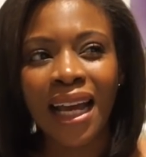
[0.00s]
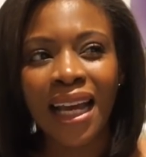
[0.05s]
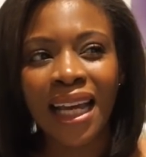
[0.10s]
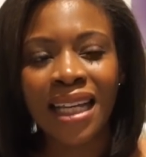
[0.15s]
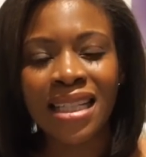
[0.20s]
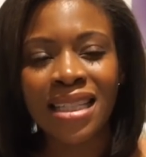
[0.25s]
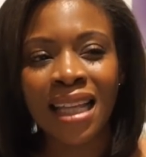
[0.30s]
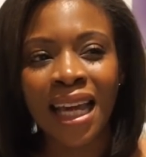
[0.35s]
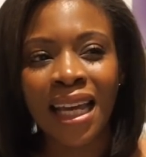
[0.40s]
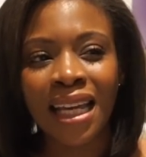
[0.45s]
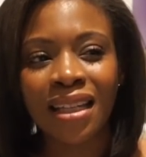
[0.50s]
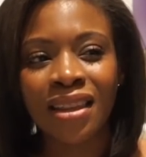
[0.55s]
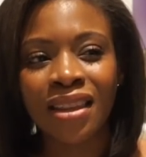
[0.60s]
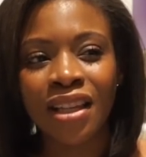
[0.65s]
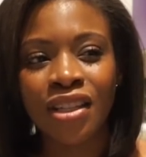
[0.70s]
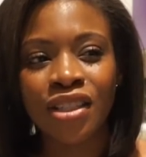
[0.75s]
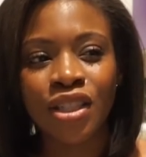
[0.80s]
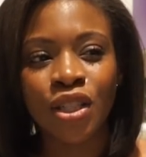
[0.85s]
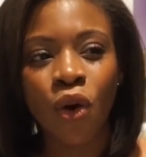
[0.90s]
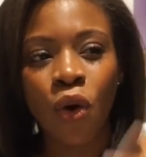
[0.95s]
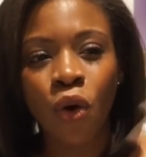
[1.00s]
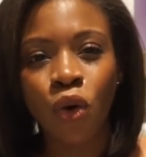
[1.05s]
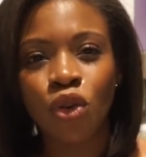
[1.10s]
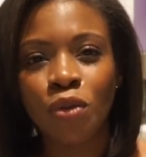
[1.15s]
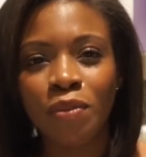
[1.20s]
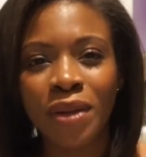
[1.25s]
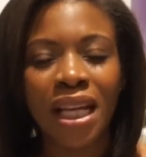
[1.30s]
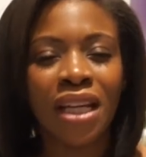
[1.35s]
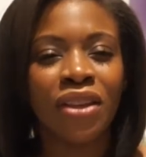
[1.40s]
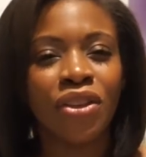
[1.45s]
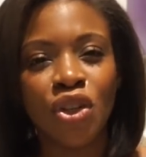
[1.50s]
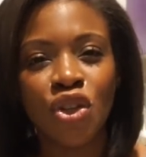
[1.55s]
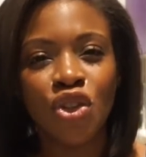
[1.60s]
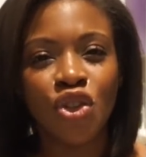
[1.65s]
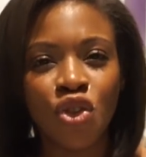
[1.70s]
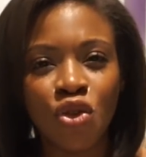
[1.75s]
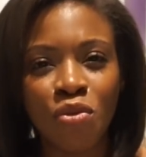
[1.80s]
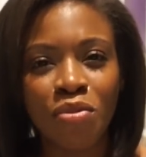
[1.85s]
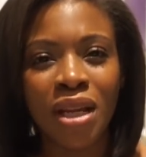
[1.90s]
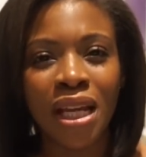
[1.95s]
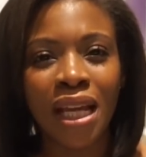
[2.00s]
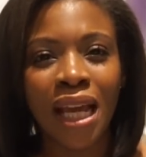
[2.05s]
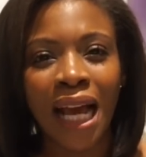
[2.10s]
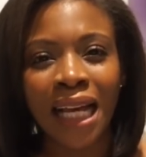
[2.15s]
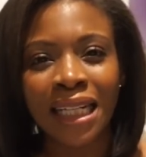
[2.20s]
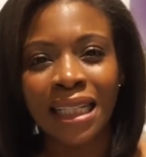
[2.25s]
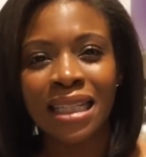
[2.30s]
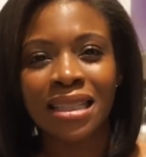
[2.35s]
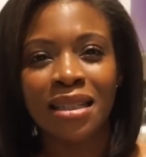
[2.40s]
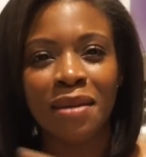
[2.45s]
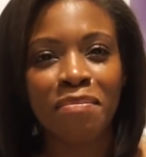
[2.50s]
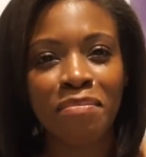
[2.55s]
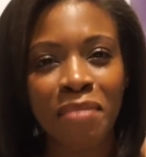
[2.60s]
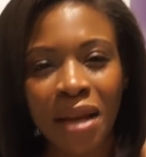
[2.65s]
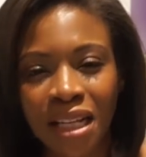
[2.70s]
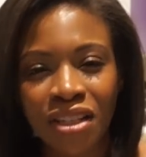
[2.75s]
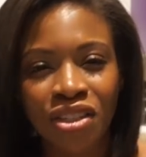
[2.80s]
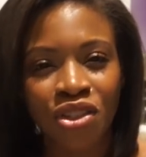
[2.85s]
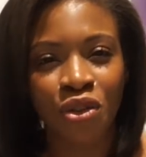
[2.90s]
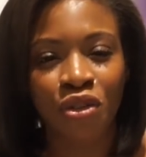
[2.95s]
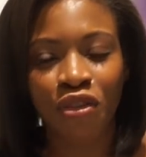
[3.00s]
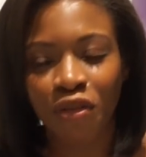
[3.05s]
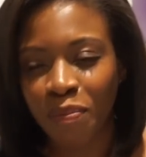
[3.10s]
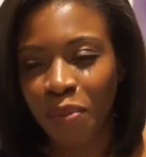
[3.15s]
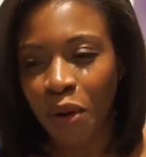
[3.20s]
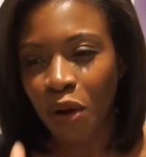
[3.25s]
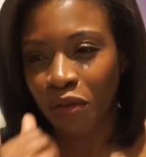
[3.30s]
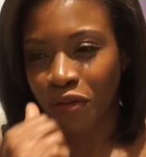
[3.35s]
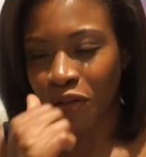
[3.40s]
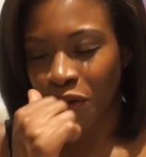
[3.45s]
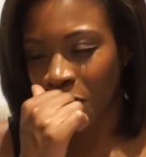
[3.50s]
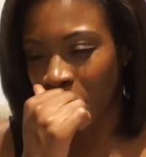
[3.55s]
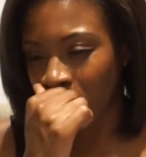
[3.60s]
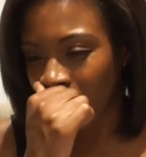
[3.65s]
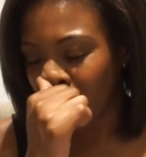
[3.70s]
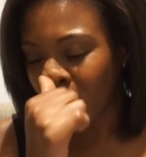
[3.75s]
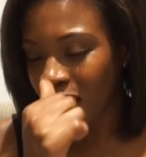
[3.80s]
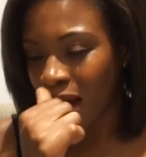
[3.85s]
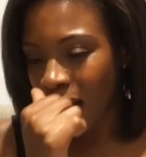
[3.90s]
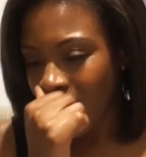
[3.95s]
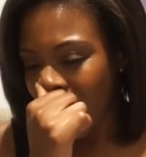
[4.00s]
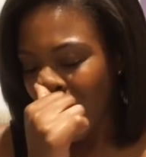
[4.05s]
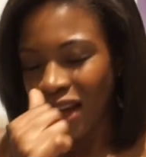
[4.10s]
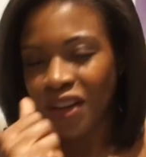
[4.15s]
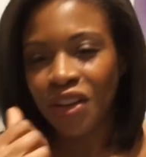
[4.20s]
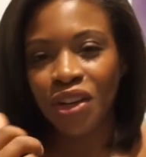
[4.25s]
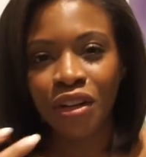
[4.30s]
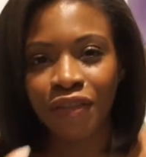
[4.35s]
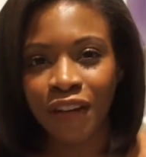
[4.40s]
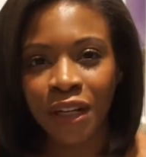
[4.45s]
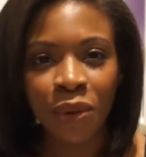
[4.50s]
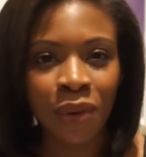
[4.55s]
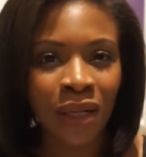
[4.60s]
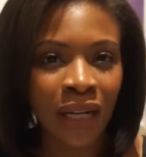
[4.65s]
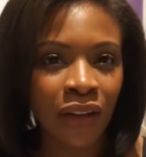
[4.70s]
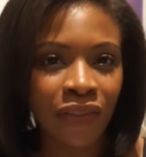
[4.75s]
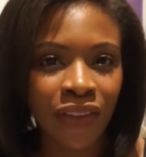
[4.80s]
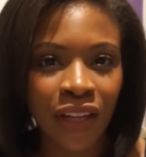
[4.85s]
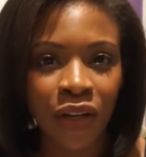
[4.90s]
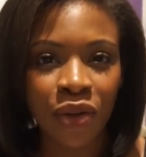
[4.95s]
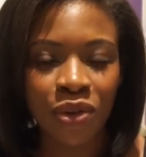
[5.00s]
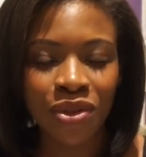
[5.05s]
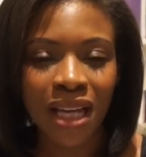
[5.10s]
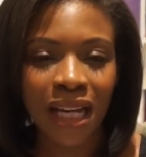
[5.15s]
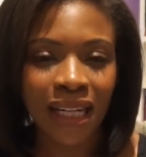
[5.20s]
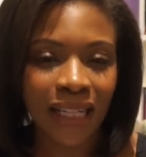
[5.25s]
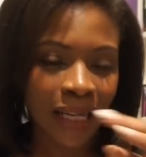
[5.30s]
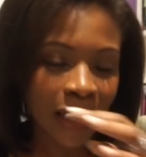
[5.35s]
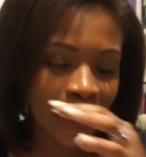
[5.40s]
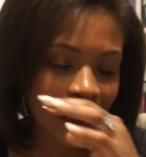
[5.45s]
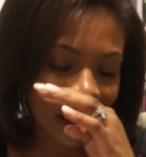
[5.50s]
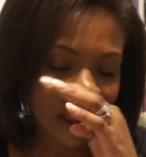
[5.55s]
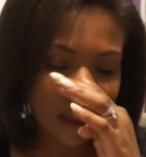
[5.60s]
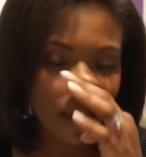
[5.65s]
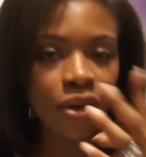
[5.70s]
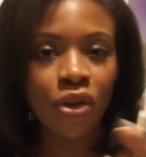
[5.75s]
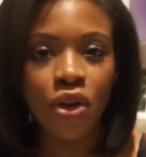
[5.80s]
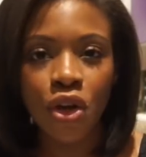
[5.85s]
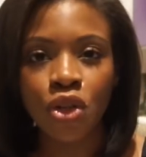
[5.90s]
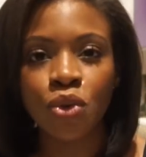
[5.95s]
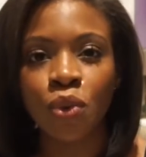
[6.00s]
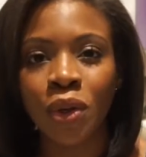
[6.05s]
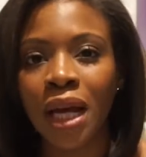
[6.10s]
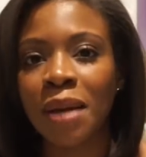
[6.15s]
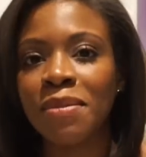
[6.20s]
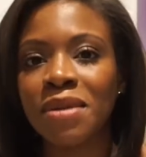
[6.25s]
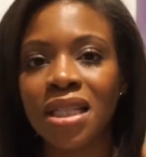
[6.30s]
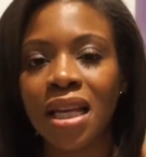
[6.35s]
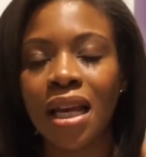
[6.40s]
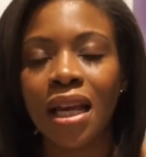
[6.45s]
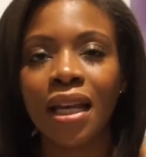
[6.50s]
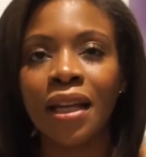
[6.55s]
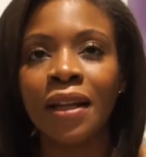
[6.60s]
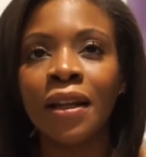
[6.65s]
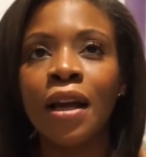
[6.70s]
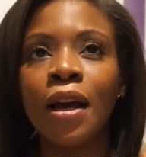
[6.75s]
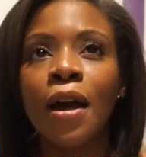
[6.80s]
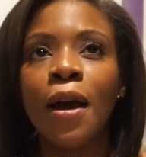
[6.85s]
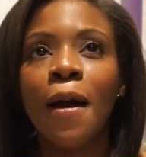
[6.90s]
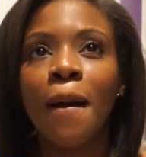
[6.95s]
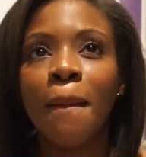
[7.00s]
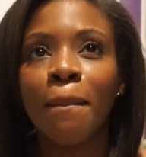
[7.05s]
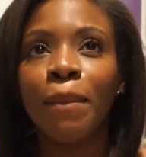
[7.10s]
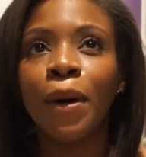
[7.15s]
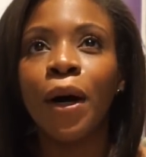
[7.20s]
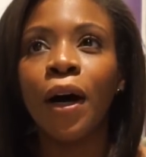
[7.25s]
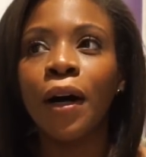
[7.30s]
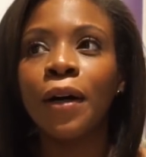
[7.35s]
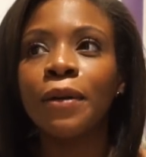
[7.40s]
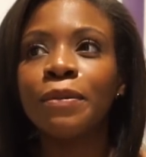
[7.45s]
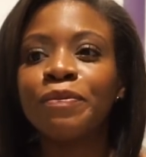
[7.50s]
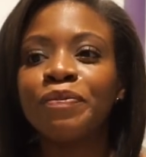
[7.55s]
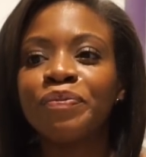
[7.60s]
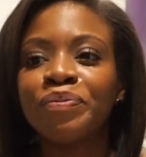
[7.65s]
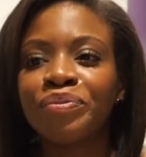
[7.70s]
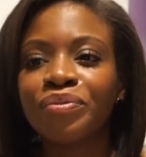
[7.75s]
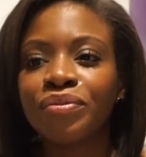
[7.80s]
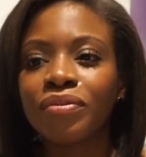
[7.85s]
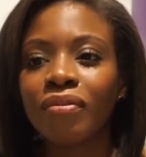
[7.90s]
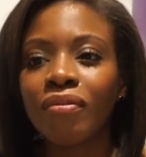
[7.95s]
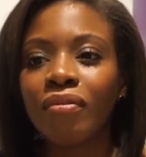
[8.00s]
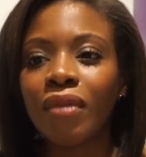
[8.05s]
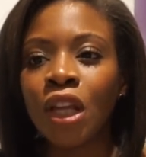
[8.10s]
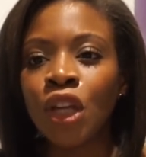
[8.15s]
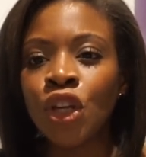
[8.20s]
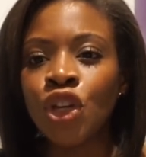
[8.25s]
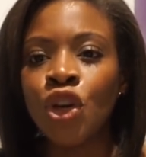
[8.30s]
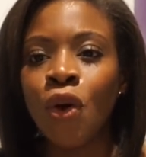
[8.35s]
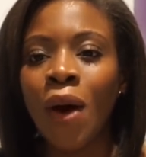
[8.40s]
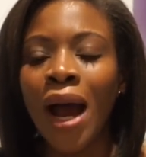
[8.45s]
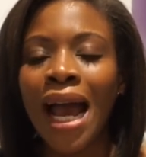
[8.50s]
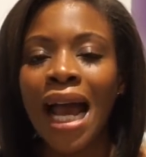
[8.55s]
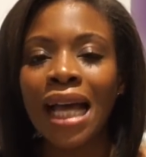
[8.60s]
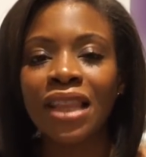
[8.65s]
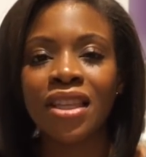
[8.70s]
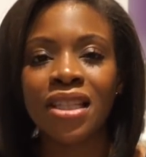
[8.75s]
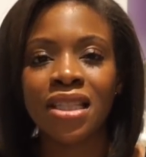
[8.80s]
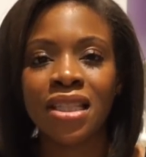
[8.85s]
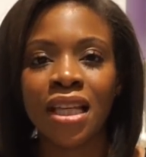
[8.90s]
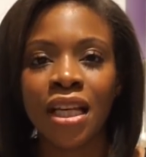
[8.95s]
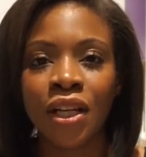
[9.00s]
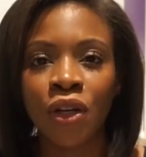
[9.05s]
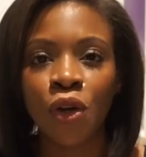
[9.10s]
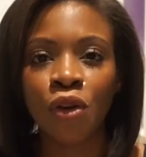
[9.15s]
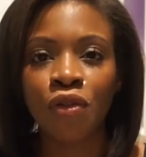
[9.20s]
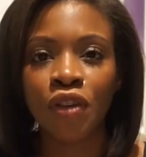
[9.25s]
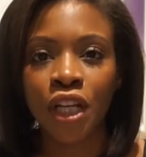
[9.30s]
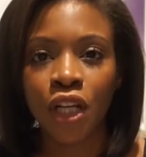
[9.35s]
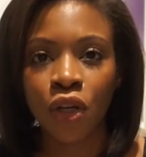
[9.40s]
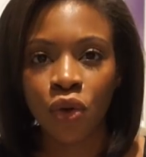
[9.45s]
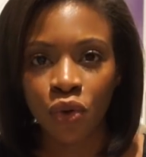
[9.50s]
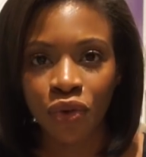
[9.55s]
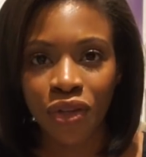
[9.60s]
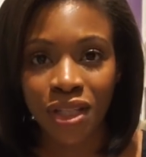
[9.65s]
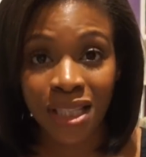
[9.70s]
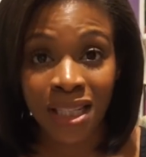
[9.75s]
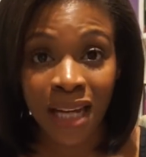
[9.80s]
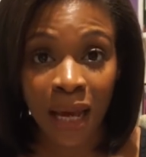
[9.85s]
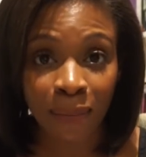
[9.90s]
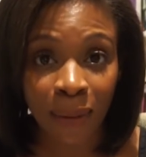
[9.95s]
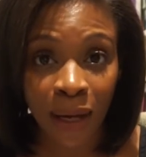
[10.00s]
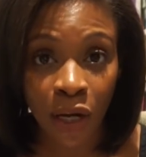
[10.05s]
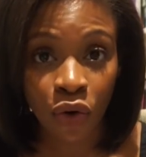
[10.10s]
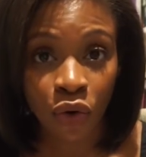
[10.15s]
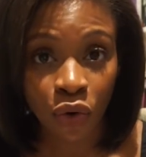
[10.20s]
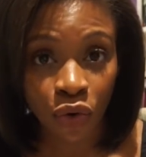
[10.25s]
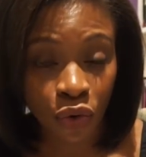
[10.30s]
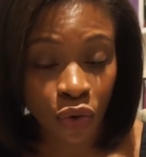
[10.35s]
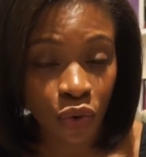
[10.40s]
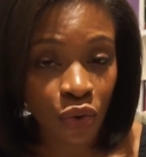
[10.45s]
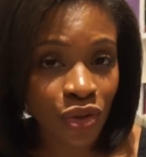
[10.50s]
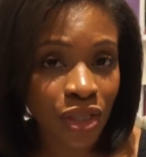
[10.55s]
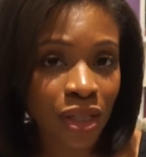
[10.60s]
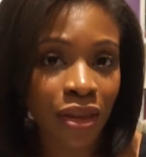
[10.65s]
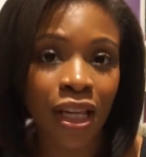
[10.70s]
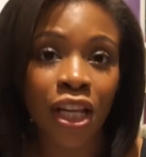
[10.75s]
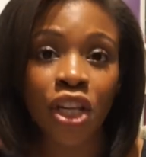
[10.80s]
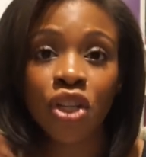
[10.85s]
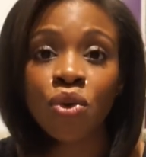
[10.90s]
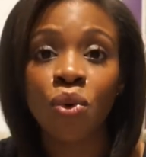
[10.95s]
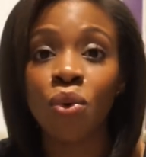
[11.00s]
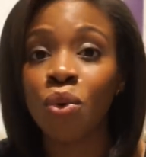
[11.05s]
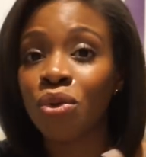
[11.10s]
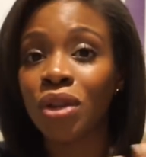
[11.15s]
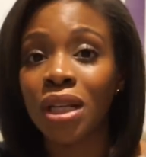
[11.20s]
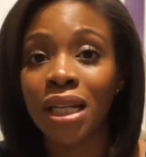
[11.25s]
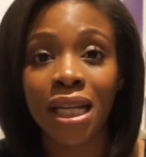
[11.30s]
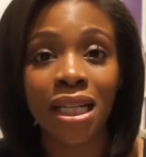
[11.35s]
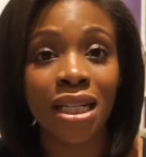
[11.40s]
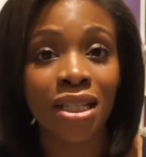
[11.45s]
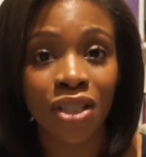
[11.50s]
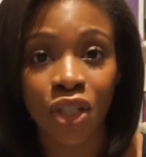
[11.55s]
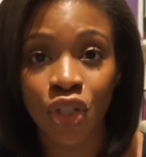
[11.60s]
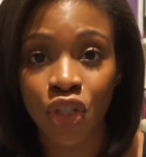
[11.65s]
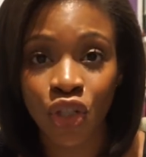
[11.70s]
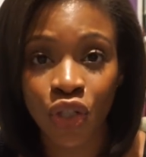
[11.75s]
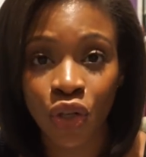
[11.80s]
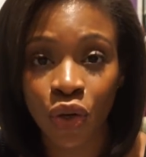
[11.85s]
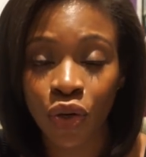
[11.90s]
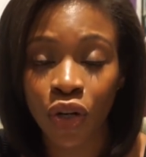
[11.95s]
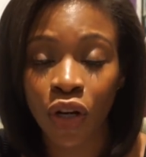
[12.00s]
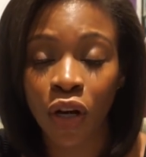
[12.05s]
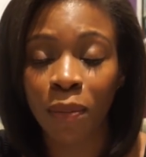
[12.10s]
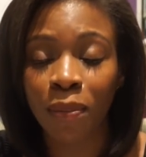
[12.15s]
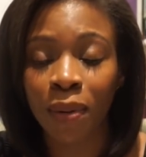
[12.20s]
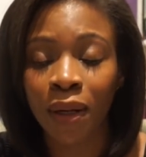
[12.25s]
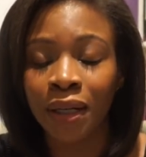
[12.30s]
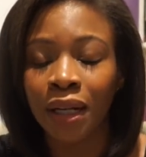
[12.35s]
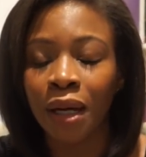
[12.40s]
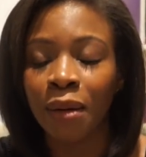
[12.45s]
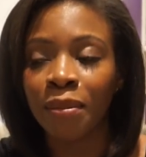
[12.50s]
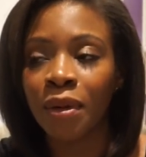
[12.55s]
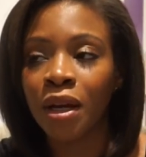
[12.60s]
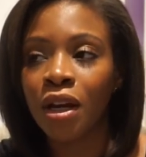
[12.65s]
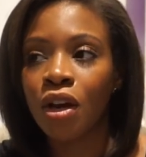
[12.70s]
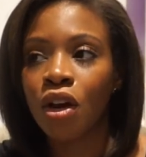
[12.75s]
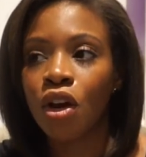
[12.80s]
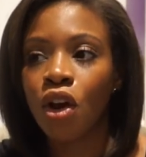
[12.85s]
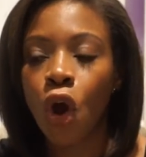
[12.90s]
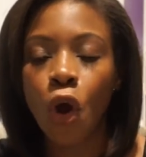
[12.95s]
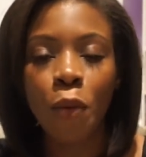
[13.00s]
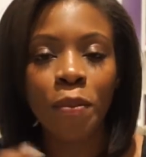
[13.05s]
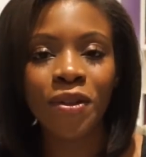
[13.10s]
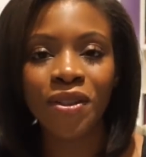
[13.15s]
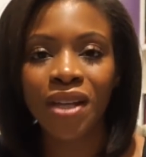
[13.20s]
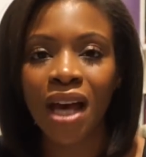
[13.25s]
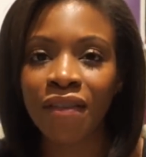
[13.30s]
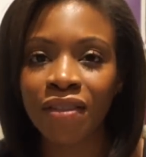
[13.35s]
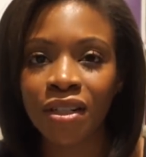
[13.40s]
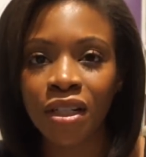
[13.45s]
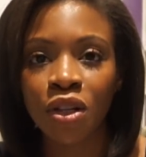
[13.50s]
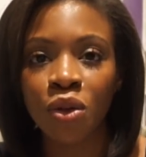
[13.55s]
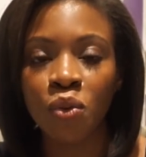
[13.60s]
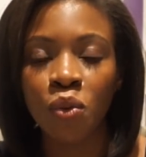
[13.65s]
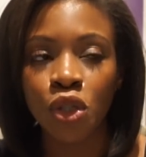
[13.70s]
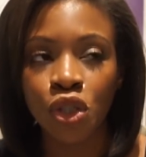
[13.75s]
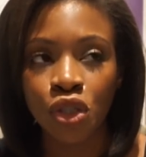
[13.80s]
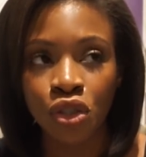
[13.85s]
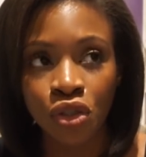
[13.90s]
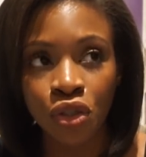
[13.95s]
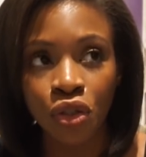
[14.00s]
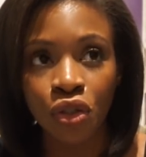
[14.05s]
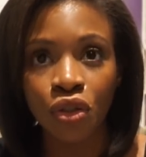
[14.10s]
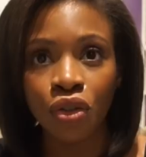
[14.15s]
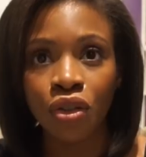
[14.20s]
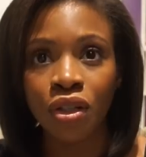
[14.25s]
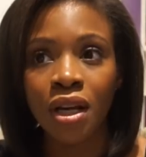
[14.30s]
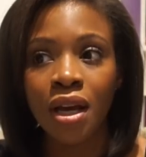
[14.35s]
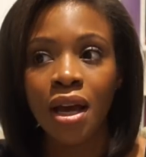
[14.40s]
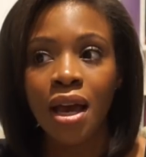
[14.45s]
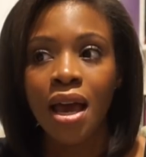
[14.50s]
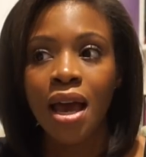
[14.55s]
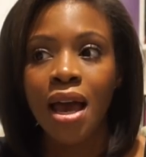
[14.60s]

it's like there's the old me and the new me, and there's a mixture of both, you know. I don't know if anyone out there who's had kids knows what I'm saying, but you know, I have this thing over here called the Snapback Chronicles, and thank you to all the ladies that showed up, and I'm hoping to have another one soon.